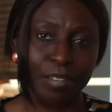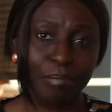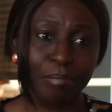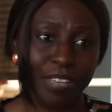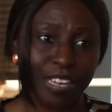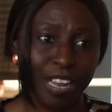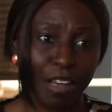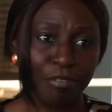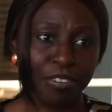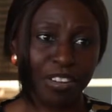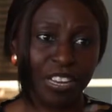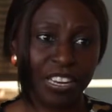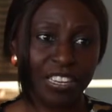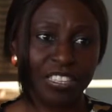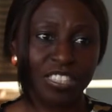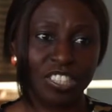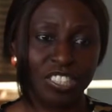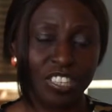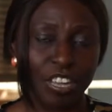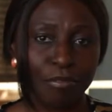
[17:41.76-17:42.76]
Being African
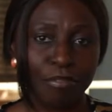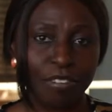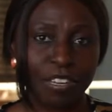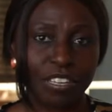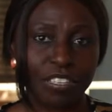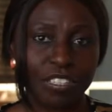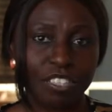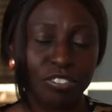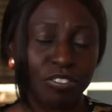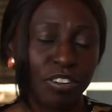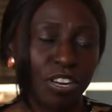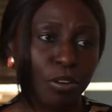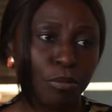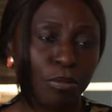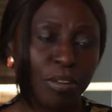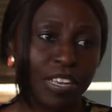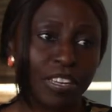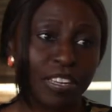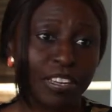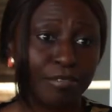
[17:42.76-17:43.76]
and she's African, she ran
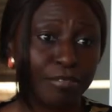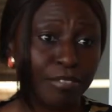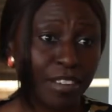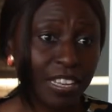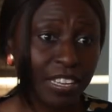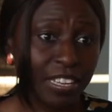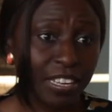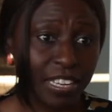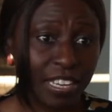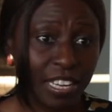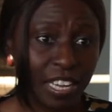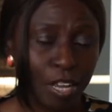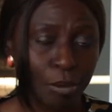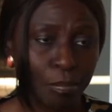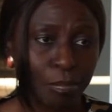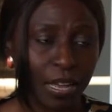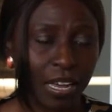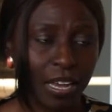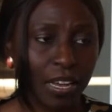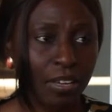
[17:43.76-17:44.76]
away, and they finally
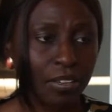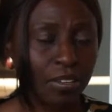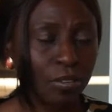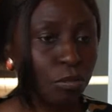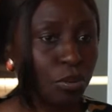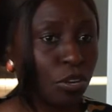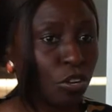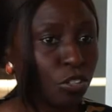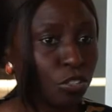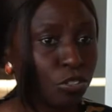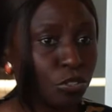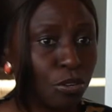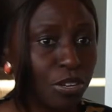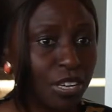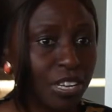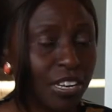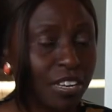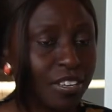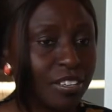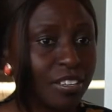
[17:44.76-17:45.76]
came back, and then we got
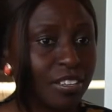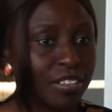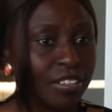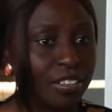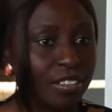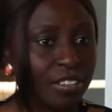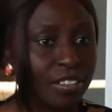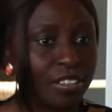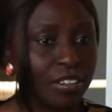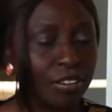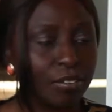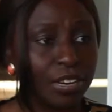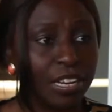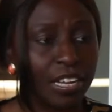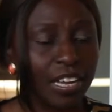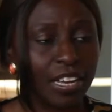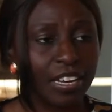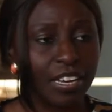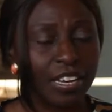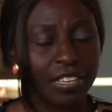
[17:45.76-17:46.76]
talking and really
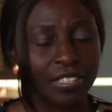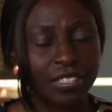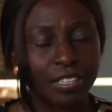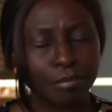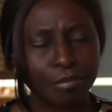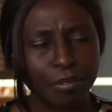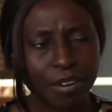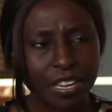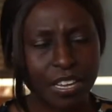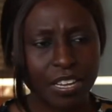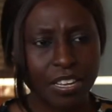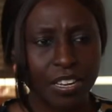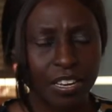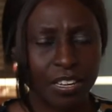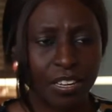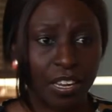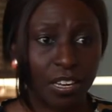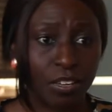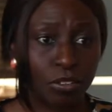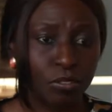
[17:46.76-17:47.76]
connected, prayed,
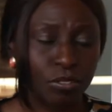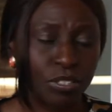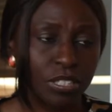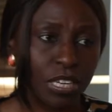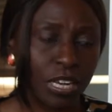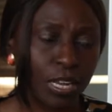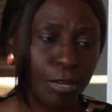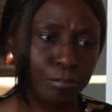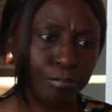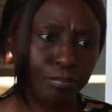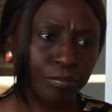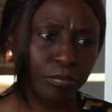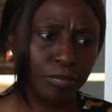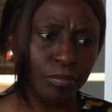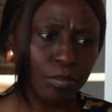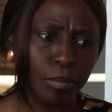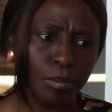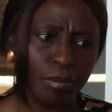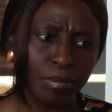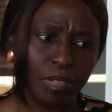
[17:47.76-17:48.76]
and had a good time.
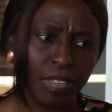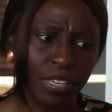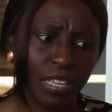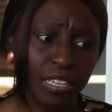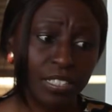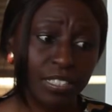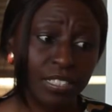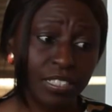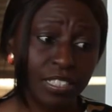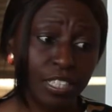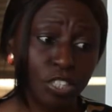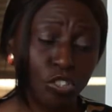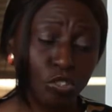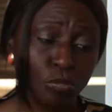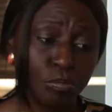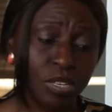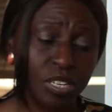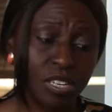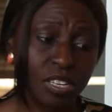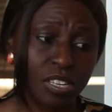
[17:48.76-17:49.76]
And she said to
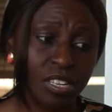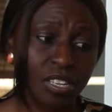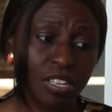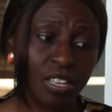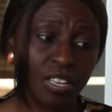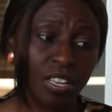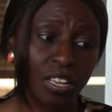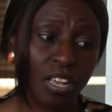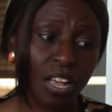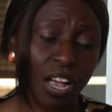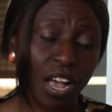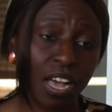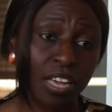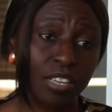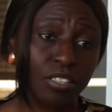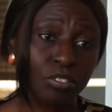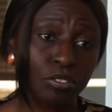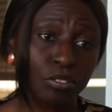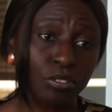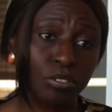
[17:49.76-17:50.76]
me, I
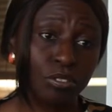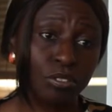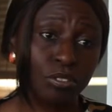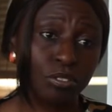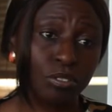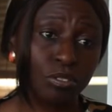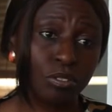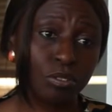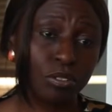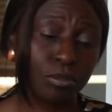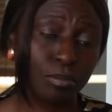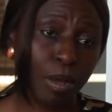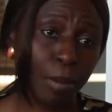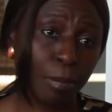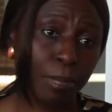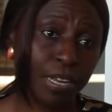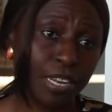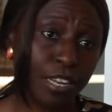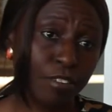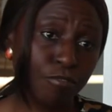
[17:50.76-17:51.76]
sold my
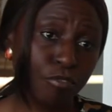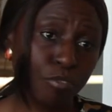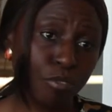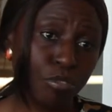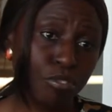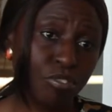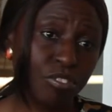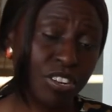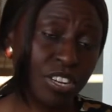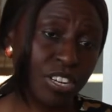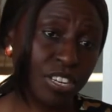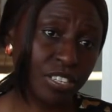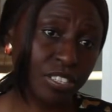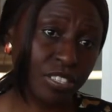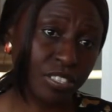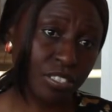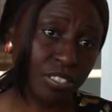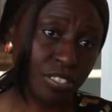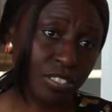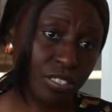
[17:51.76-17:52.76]
body for 3
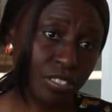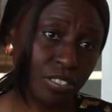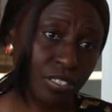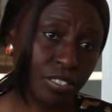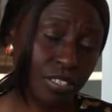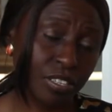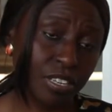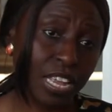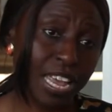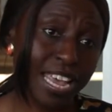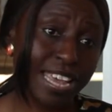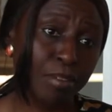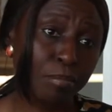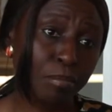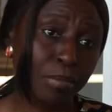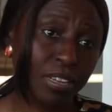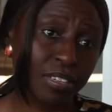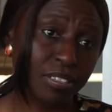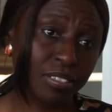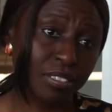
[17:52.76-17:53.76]
years, 8
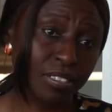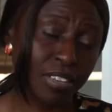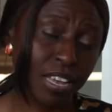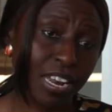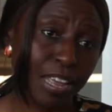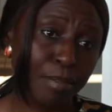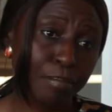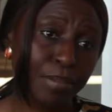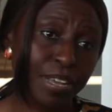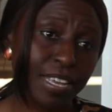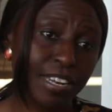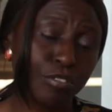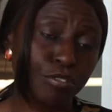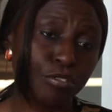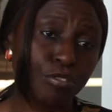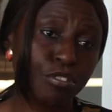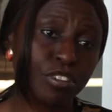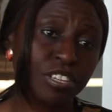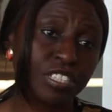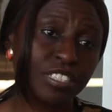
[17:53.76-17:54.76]
months, and I paid
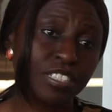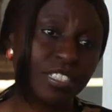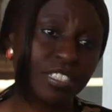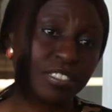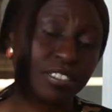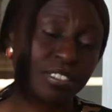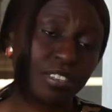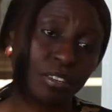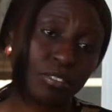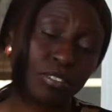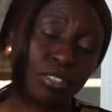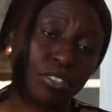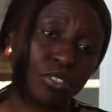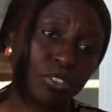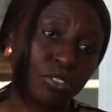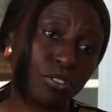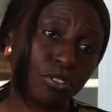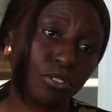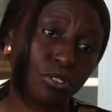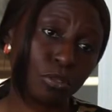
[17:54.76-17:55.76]
30,000
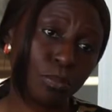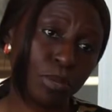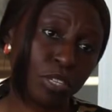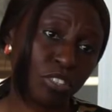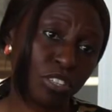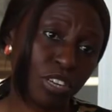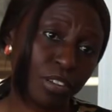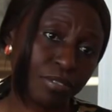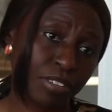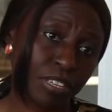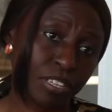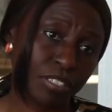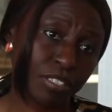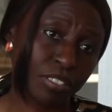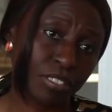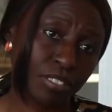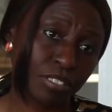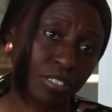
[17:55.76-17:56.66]
euros to my traffickers.